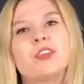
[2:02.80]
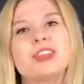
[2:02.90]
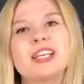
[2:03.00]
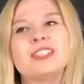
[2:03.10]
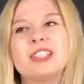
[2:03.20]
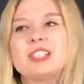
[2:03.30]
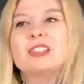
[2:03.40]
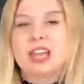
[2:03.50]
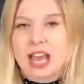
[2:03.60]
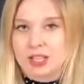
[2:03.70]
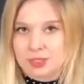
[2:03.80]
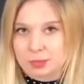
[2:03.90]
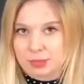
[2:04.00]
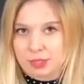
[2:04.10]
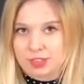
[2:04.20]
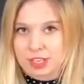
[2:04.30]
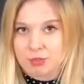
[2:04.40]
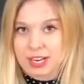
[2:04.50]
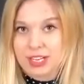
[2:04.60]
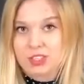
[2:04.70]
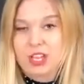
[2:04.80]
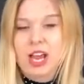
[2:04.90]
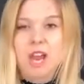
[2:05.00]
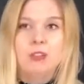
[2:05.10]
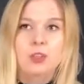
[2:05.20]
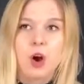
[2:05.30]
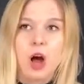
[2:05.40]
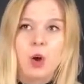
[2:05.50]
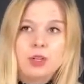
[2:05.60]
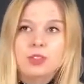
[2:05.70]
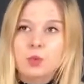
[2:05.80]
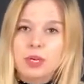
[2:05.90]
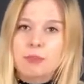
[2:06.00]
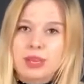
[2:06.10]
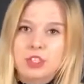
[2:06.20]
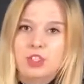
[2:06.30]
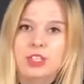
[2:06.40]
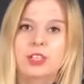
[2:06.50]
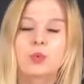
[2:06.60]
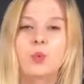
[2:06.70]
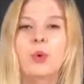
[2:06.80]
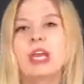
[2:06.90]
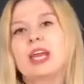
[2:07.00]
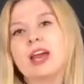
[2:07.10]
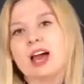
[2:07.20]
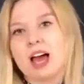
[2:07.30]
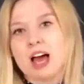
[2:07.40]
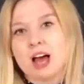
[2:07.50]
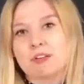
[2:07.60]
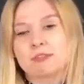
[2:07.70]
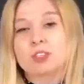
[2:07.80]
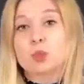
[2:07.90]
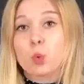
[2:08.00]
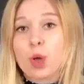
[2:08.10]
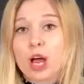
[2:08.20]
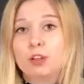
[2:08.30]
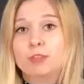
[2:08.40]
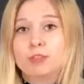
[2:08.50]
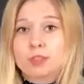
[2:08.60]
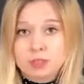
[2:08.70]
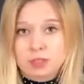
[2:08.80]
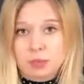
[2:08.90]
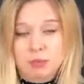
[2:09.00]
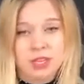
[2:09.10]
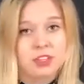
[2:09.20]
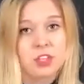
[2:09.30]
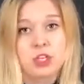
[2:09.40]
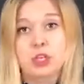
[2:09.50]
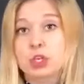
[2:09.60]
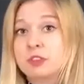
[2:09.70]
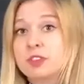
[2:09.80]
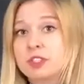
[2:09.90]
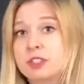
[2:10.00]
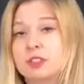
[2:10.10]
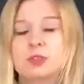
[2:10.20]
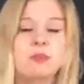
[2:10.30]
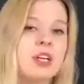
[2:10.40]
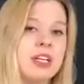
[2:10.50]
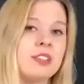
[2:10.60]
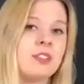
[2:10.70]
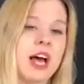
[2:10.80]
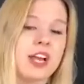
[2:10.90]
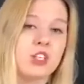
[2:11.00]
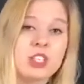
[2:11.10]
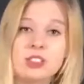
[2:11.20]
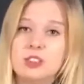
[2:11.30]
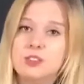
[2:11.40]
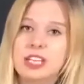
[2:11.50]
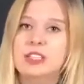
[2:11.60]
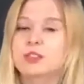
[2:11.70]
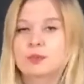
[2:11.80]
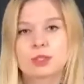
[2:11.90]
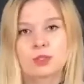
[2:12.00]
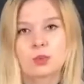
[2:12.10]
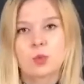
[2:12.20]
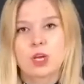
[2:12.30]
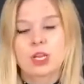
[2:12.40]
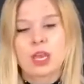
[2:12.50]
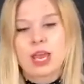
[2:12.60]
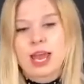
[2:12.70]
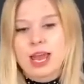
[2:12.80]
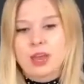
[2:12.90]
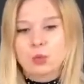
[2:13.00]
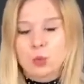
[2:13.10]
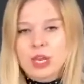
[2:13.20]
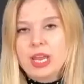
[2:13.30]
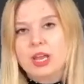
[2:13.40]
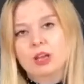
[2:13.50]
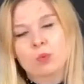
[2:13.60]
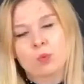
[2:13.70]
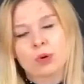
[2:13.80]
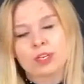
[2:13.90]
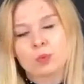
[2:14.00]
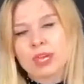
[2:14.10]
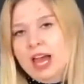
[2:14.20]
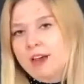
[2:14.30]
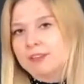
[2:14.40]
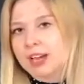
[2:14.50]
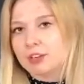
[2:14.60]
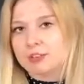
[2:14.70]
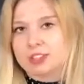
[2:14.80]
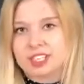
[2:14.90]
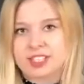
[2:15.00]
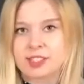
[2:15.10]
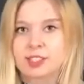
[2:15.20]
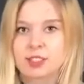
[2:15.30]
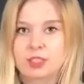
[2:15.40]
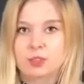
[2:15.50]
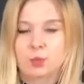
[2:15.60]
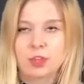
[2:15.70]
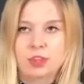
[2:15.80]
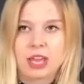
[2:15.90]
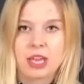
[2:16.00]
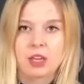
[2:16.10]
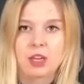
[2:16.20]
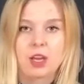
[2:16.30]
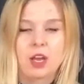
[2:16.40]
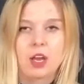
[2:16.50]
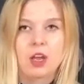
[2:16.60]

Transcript: know the details about that, right? So I also want to mention that we have 12 systems, like the nerve system, digestive system, and so on. And when we have kind of a disease, we think